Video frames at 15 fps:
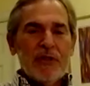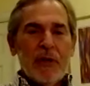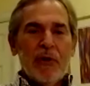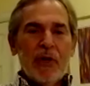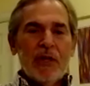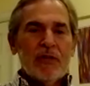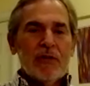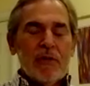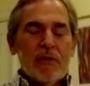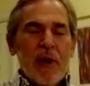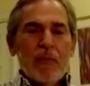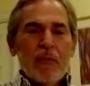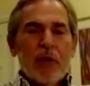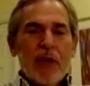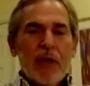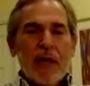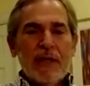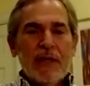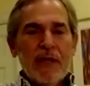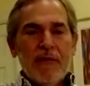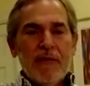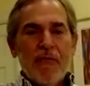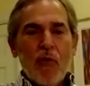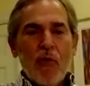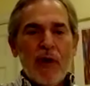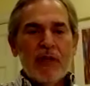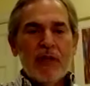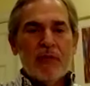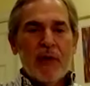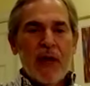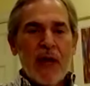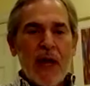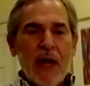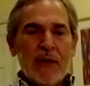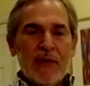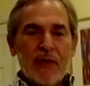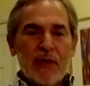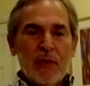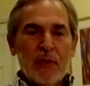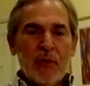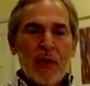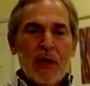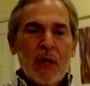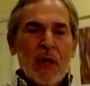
I mean, let's remember the 1940s, we had to